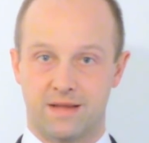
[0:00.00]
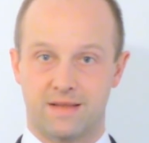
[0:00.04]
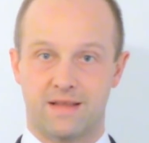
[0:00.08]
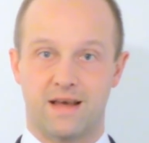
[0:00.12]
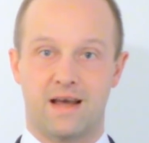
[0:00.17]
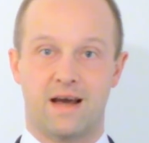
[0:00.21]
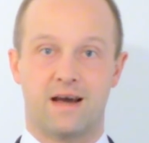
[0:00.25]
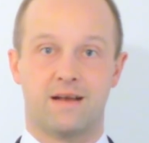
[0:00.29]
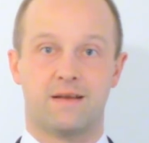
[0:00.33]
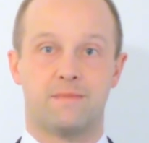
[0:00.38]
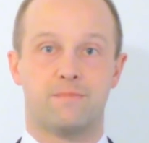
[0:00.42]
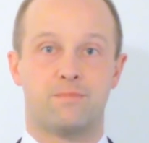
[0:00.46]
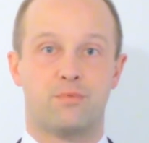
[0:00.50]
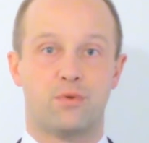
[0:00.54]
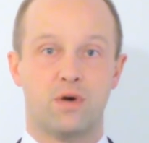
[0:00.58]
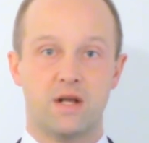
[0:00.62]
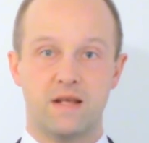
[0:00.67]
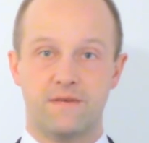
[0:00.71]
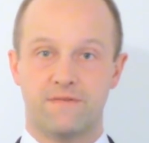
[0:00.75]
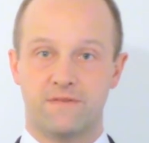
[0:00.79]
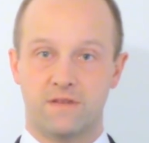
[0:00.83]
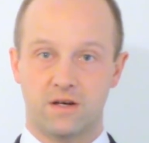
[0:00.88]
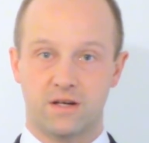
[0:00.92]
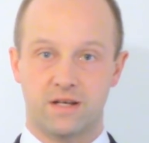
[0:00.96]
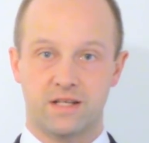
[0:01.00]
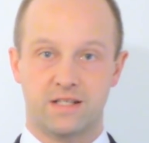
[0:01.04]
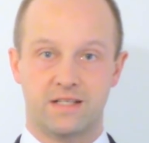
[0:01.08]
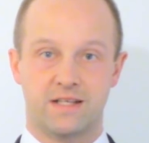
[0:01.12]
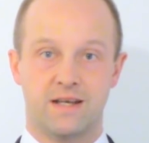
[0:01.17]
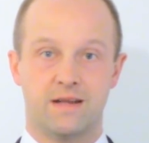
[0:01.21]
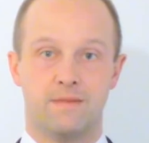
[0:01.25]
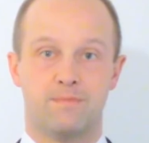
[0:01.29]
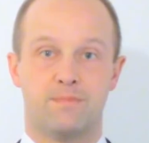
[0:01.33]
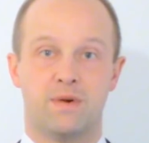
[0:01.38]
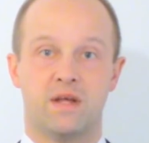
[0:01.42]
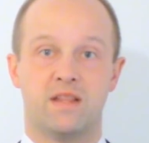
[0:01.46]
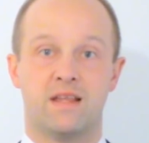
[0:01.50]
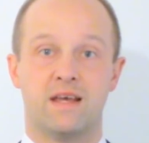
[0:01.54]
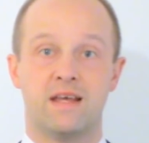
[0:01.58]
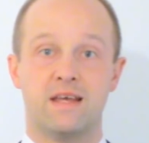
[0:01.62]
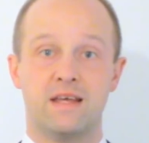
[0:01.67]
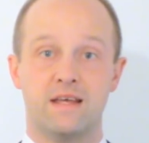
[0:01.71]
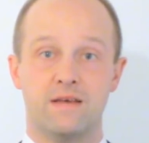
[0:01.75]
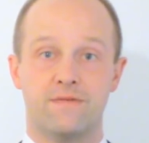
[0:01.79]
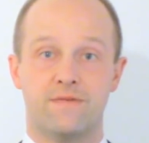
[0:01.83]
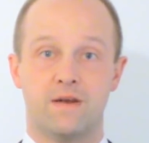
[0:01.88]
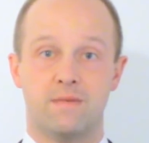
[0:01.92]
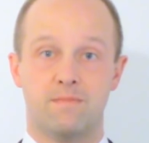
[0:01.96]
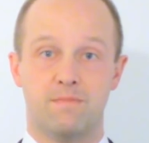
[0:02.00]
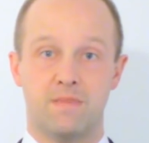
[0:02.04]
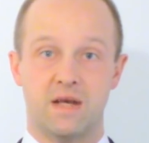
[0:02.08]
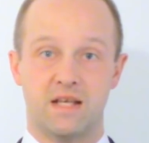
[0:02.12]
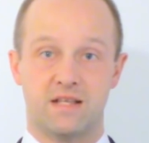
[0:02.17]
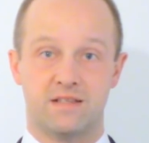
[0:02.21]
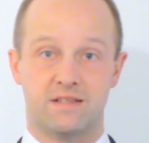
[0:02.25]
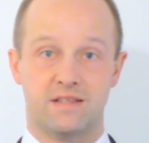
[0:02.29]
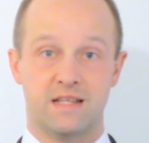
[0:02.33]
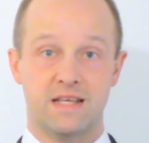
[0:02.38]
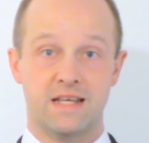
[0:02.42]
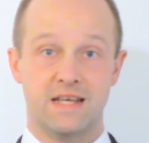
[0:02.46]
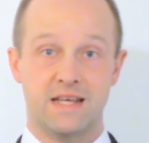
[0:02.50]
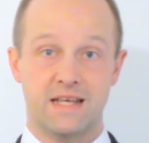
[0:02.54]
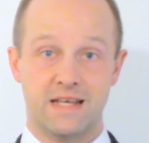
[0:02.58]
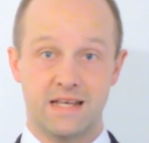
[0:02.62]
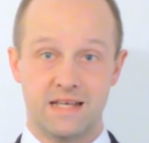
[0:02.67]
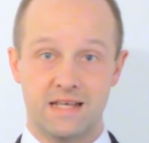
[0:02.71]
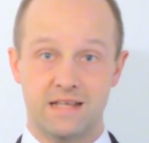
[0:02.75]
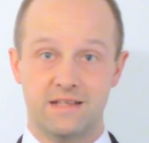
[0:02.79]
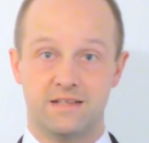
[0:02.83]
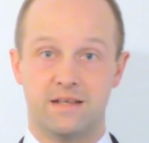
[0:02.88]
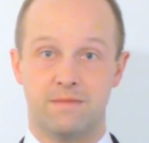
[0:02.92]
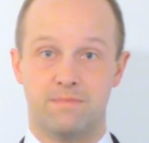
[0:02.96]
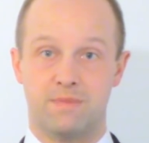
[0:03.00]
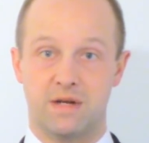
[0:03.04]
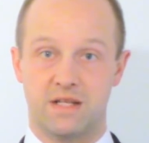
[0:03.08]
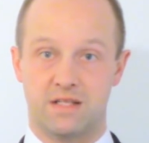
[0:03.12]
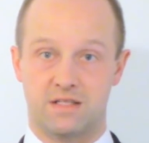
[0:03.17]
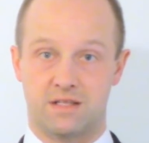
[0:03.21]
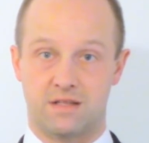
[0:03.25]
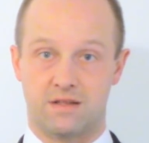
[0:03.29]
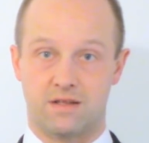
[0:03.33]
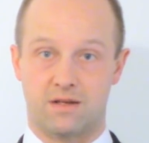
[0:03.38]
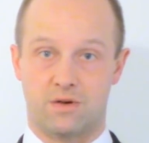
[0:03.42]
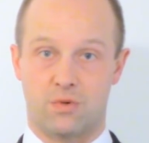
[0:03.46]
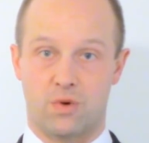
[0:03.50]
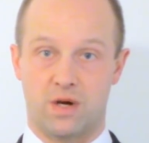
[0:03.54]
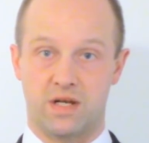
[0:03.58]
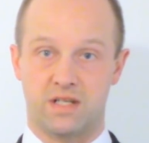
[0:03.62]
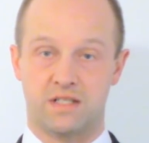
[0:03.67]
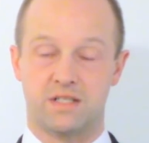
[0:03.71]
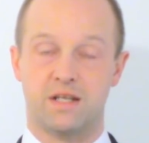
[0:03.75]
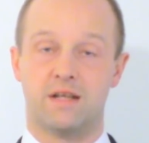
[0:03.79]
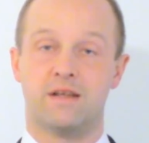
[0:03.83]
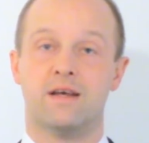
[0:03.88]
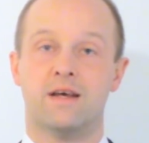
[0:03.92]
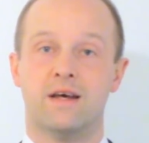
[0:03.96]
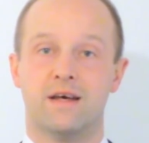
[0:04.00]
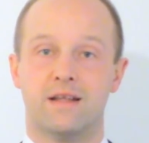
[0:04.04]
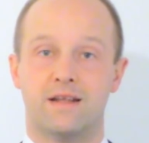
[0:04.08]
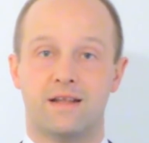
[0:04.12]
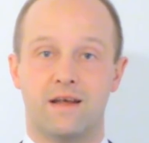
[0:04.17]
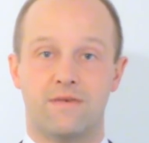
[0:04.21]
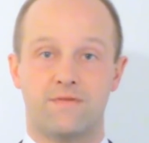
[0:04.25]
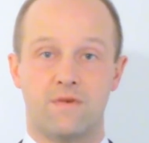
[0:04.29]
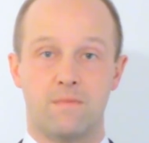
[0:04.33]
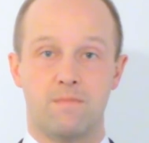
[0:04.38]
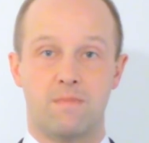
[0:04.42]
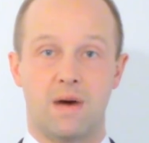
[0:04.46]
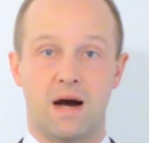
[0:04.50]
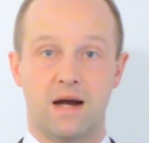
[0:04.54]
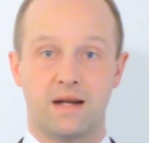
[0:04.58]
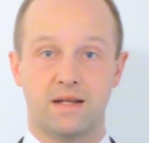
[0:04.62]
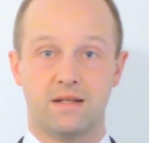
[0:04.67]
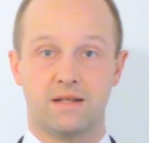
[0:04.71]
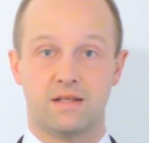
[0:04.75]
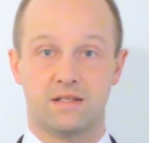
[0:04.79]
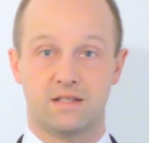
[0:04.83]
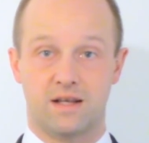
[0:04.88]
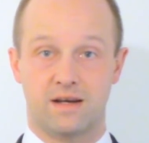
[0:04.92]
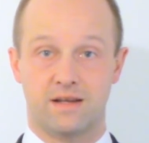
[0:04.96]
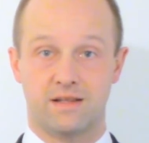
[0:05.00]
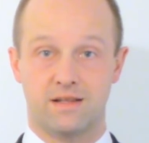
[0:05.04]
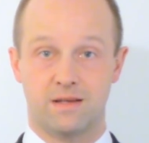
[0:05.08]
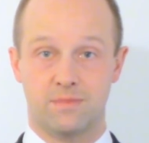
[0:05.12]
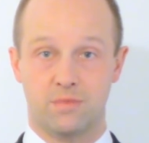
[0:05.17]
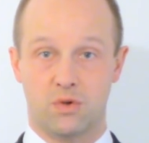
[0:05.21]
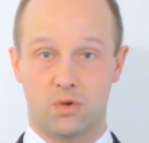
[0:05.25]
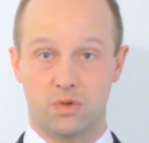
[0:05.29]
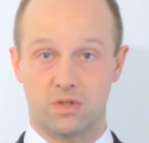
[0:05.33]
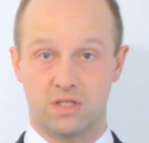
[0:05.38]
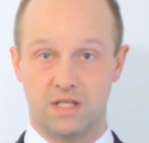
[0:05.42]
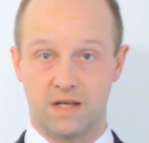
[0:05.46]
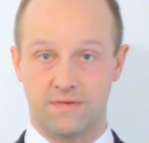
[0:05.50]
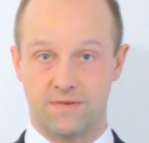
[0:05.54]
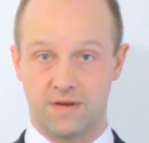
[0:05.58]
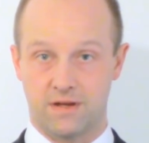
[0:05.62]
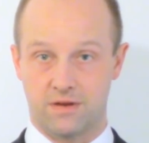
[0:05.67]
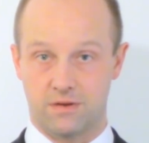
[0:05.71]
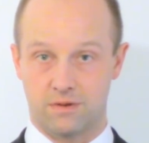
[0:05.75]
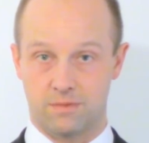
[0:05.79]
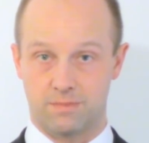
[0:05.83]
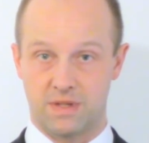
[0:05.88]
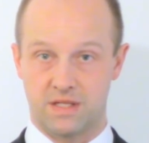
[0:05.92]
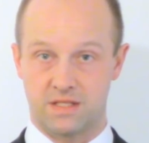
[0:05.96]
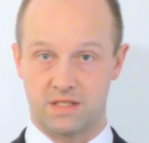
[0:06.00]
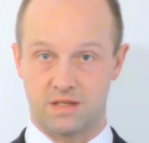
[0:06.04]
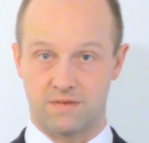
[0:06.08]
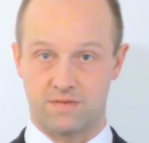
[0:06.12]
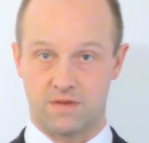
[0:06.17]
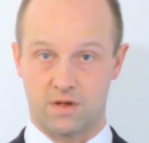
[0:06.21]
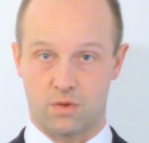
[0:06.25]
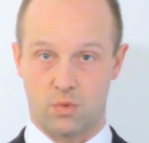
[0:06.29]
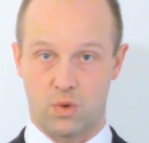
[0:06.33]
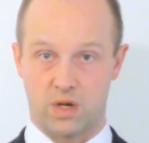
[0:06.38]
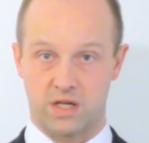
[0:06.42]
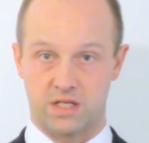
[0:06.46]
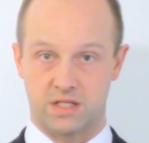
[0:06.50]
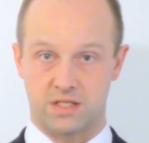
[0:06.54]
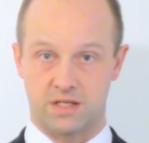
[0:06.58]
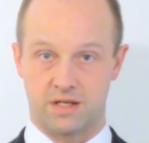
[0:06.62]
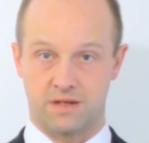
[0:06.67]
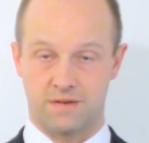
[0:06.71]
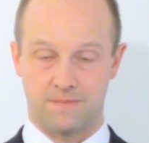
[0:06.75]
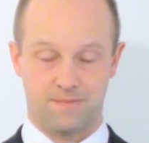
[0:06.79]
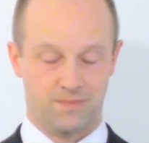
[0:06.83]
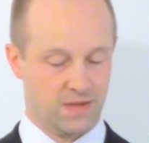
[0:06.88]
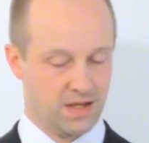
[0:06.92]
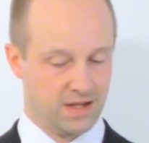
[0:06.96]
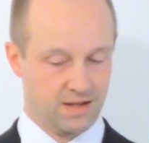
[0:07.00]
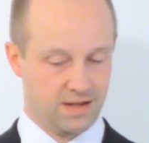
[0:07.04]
They had a brief look at it, but they even missed the easy bits of the question, never mind the slightly more difficult bits of the question.